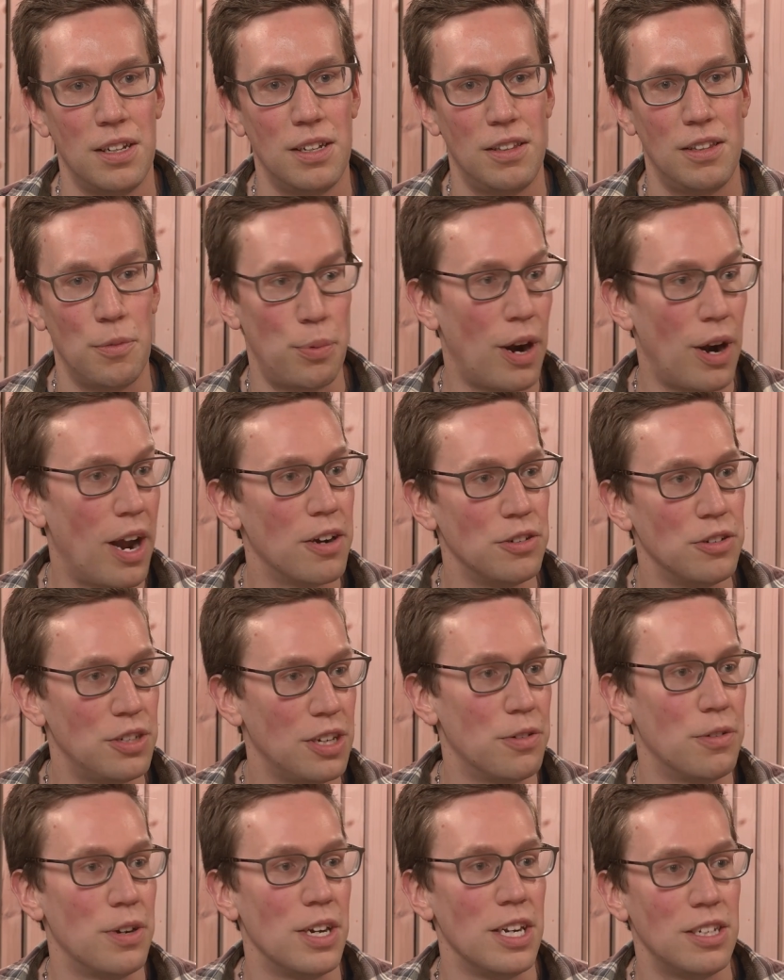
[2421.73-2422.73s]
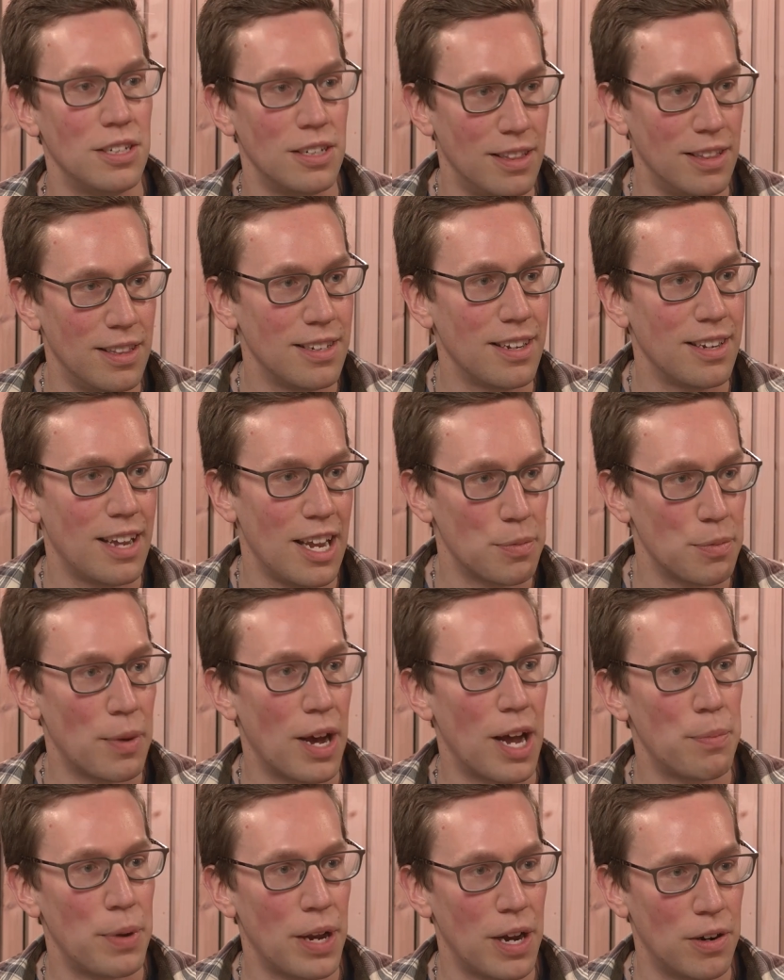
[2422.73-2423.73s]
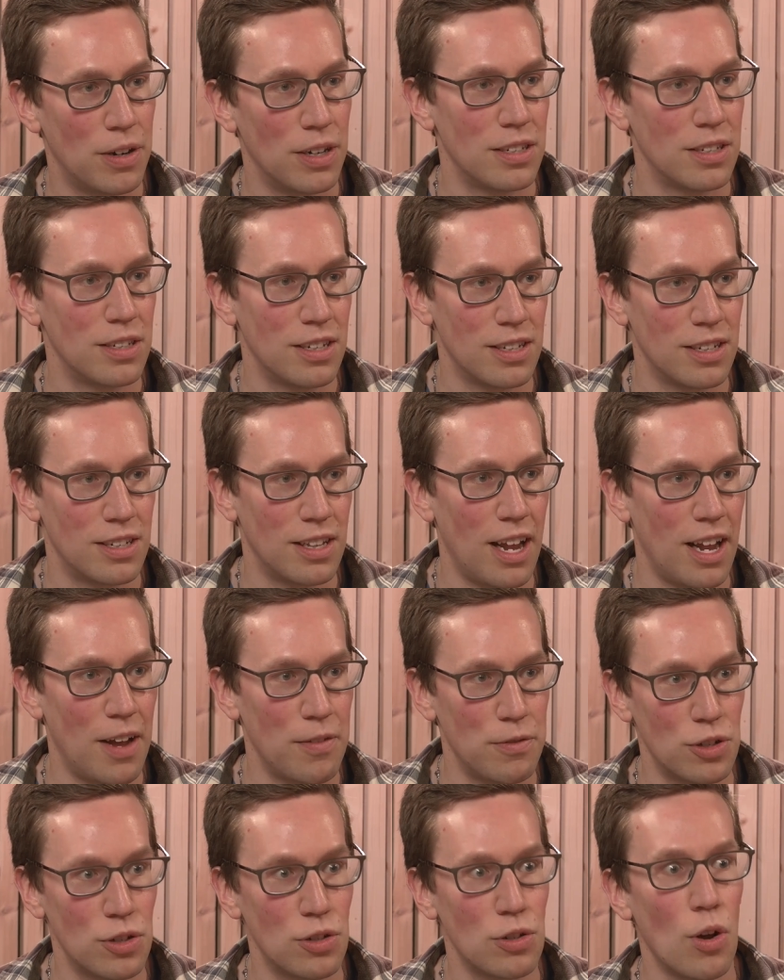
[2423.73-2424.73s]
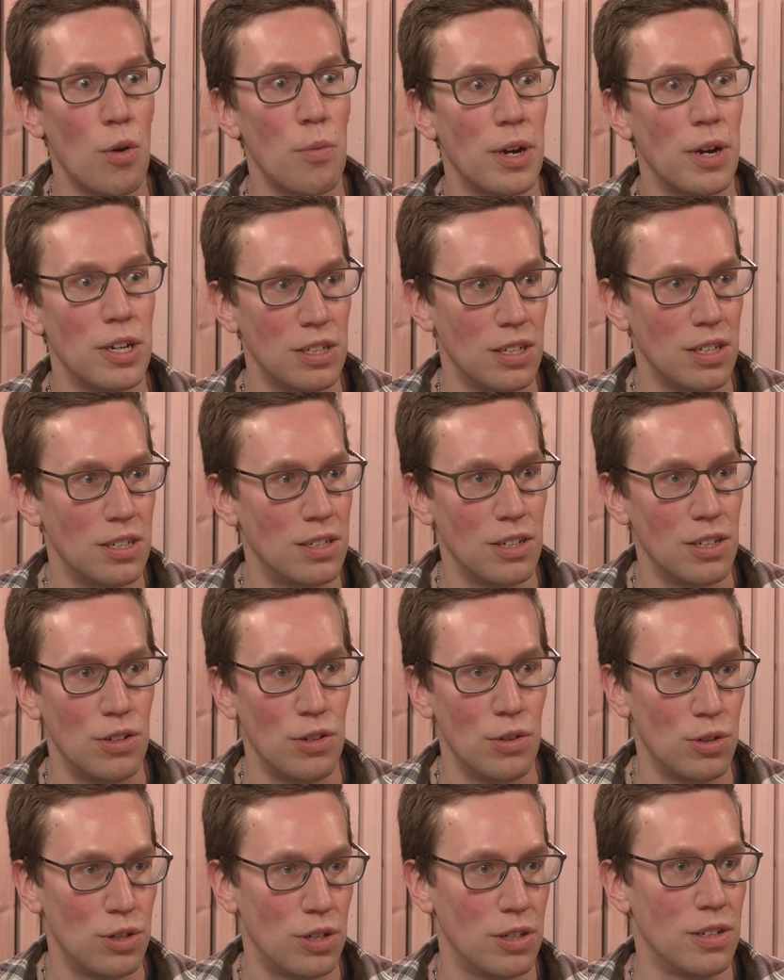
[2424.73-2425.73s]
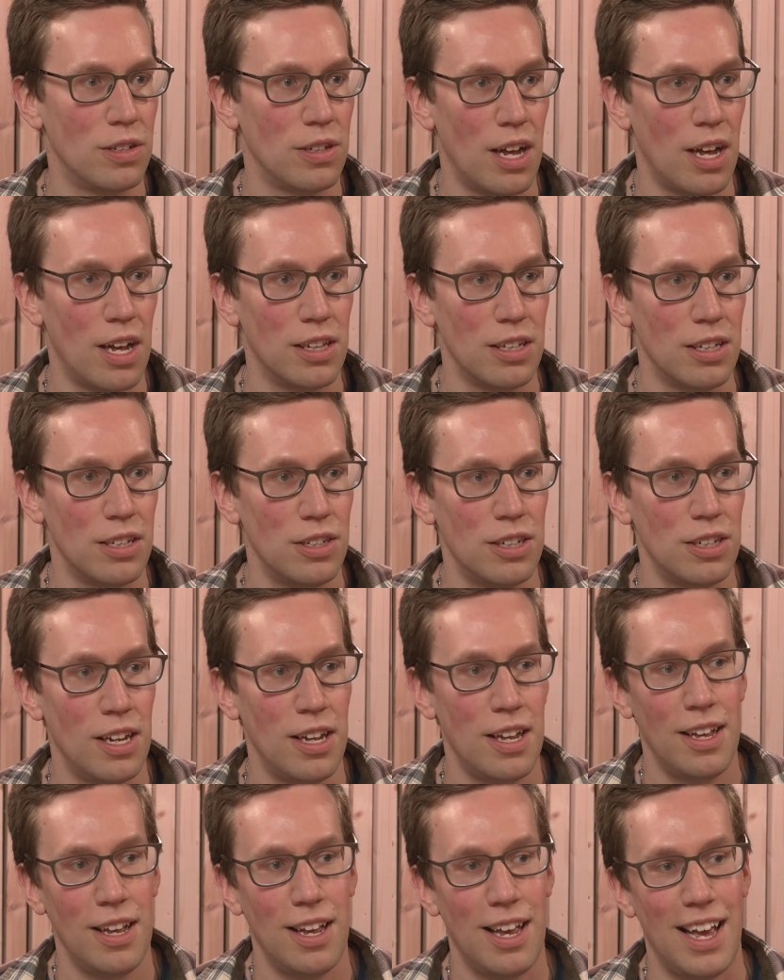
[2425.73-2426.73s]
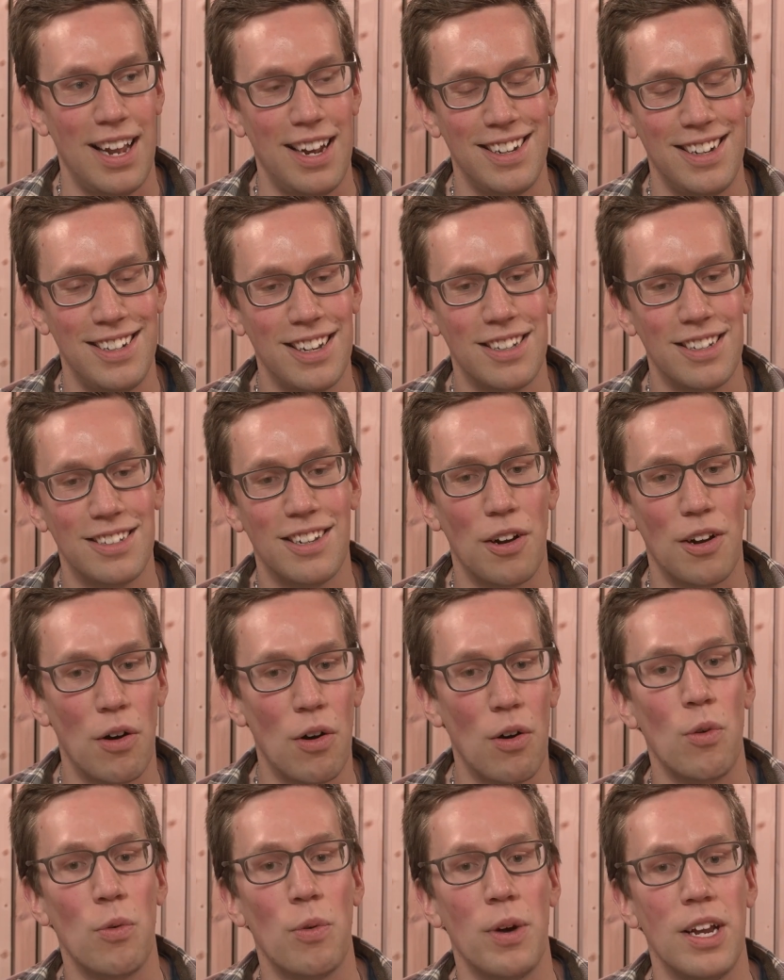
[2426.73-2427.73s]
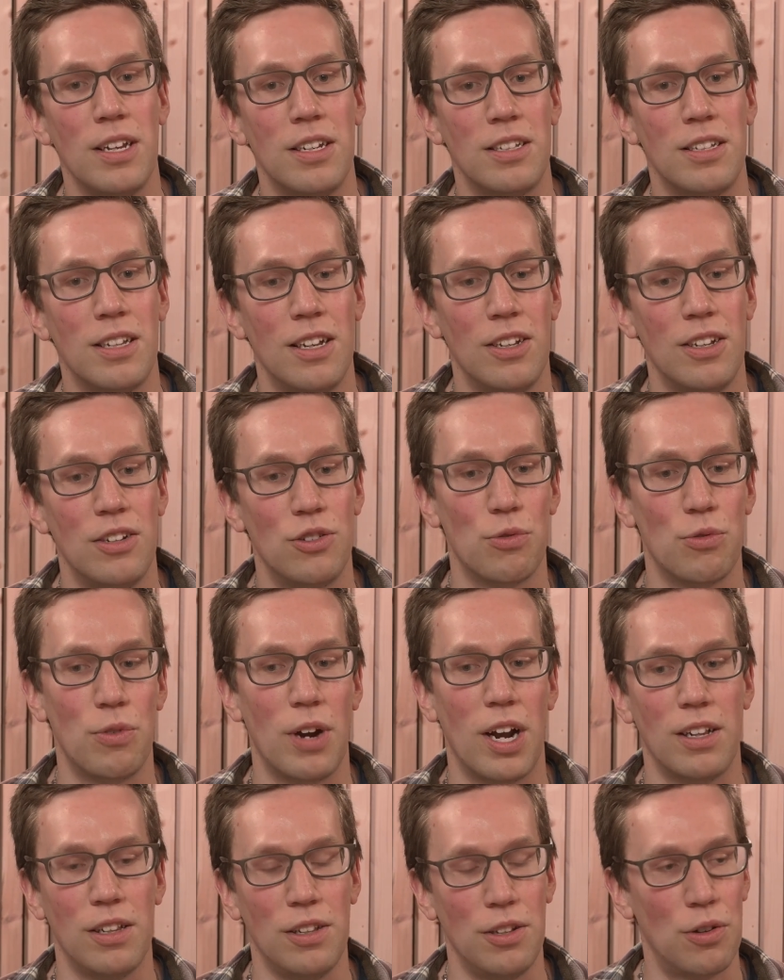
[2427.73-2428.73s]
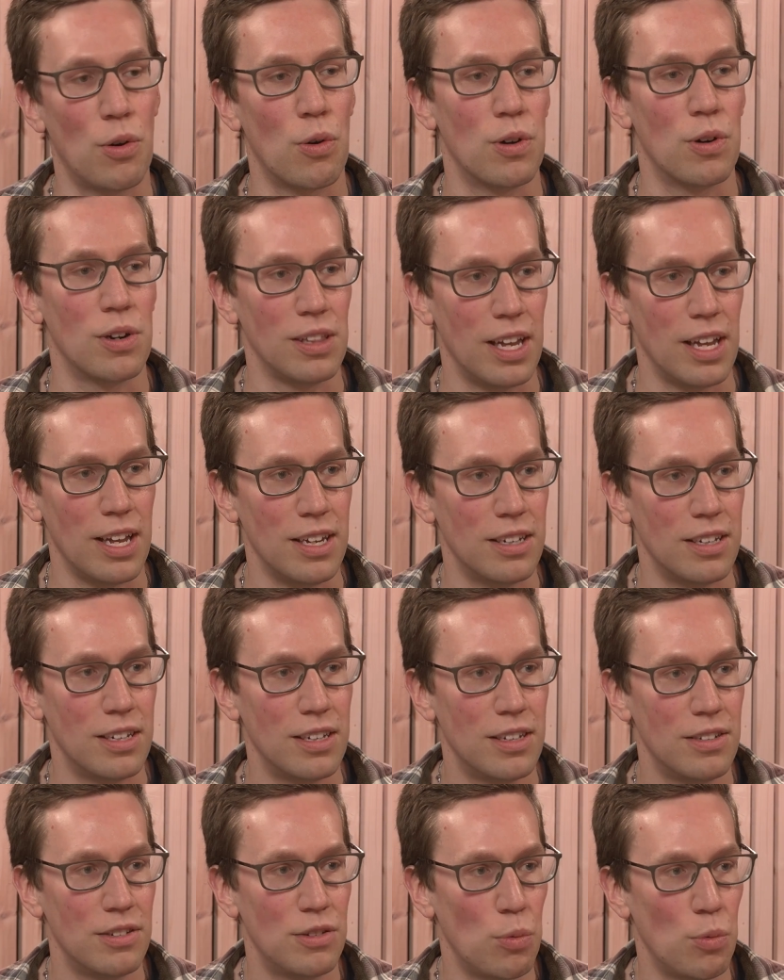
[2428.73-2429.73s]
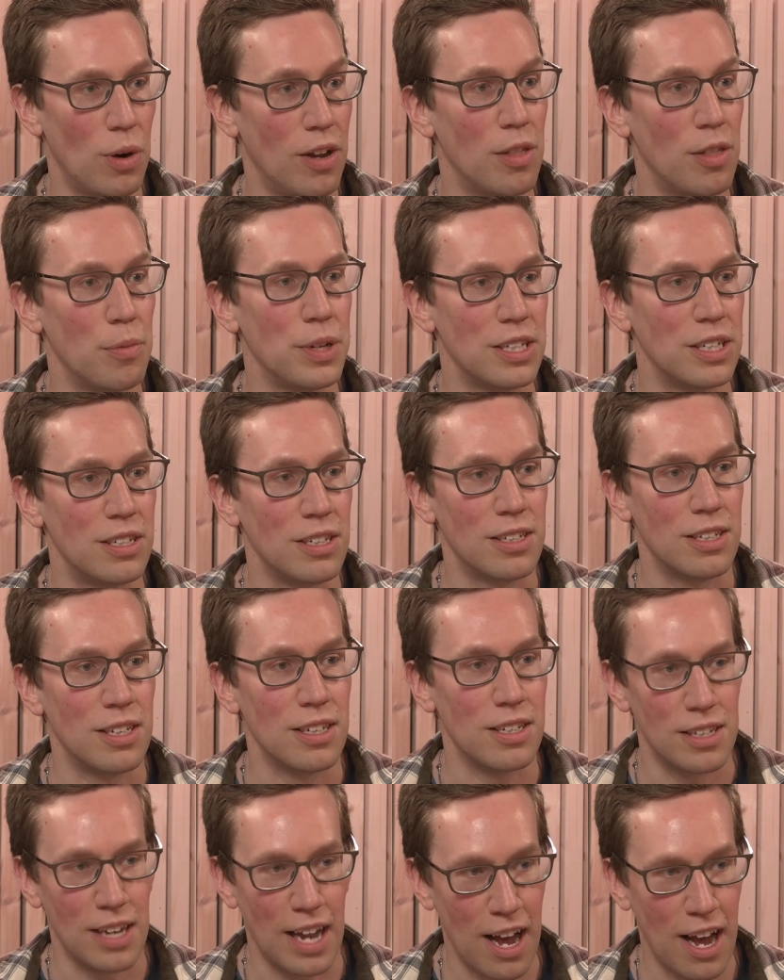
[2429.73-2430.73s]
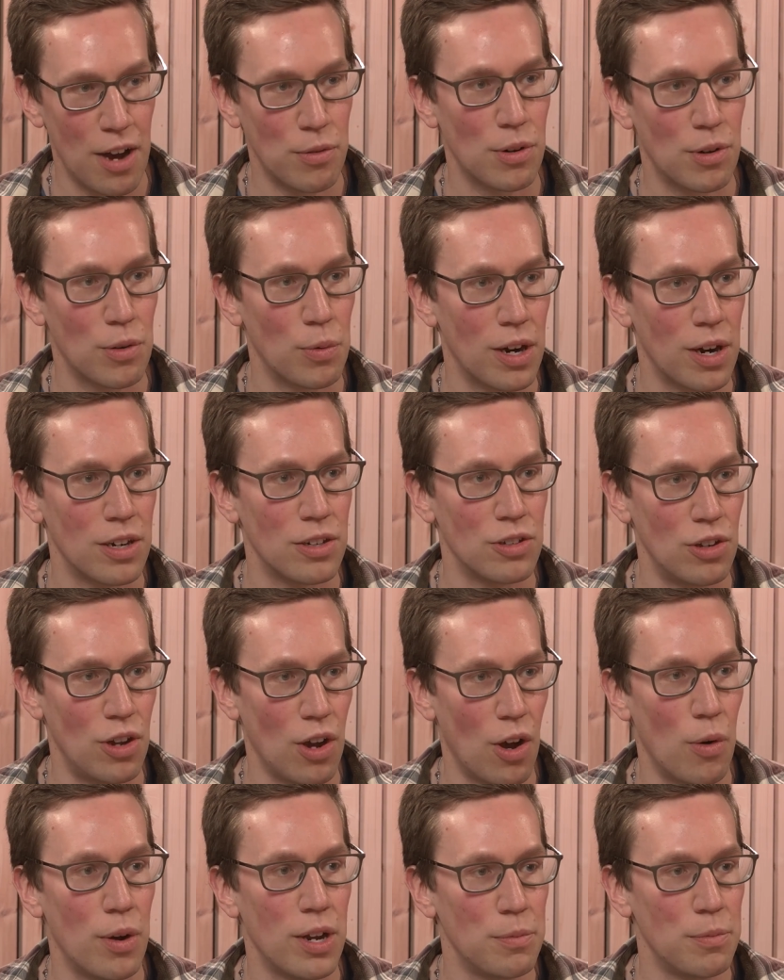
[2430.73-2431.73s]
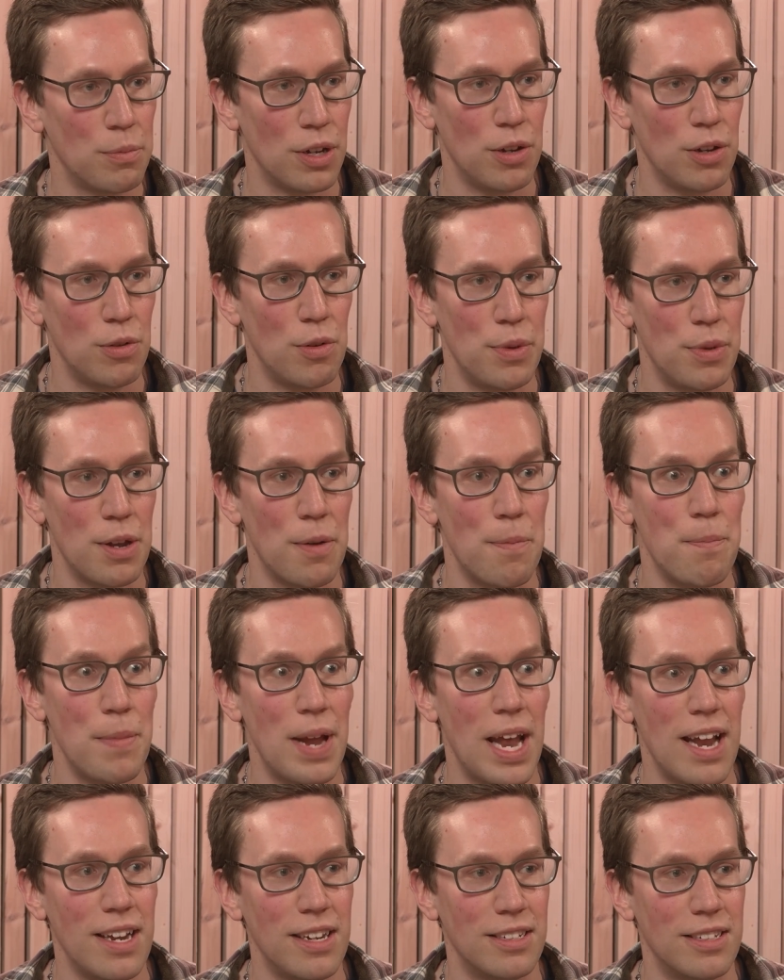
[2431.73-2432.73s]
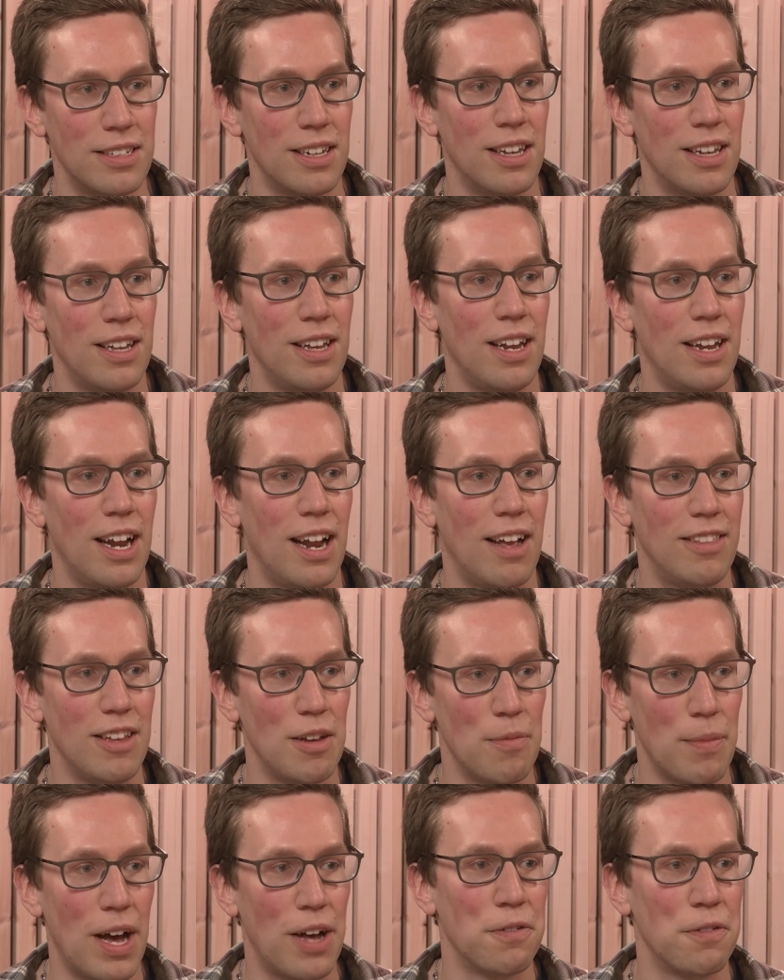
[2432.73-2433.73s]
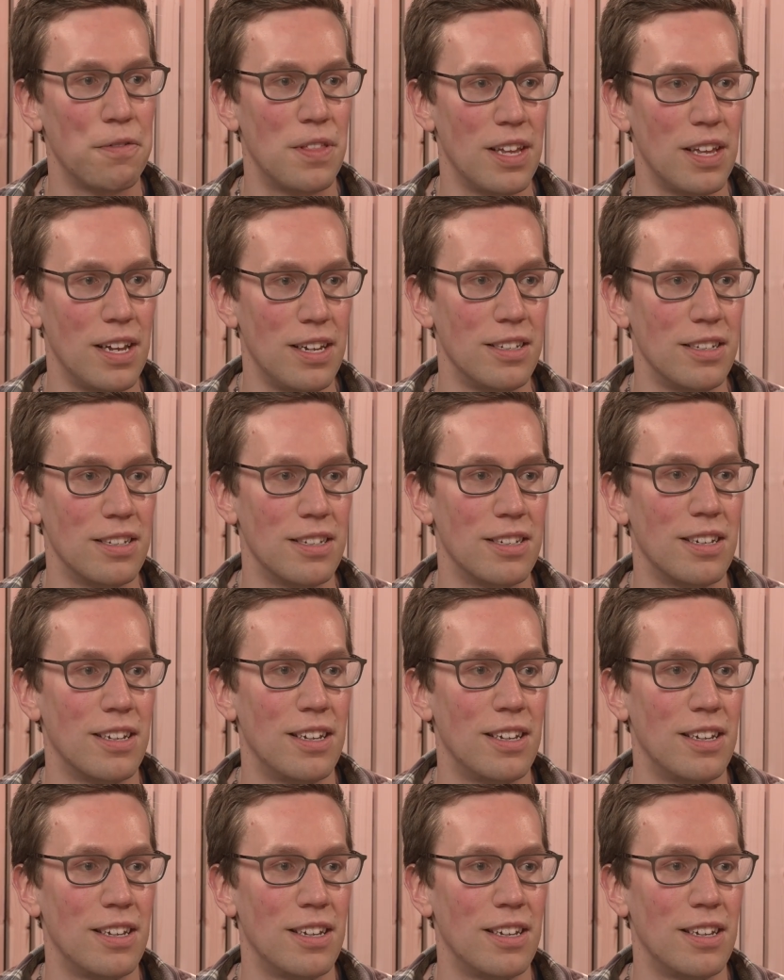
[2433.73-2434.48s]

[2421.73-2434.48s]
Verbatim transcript: the prior generation in this case my parents because they have so much institutional knowledge and it doesn't always directly correlate to where the business is now or where it's going but you would be amazed at the amount of things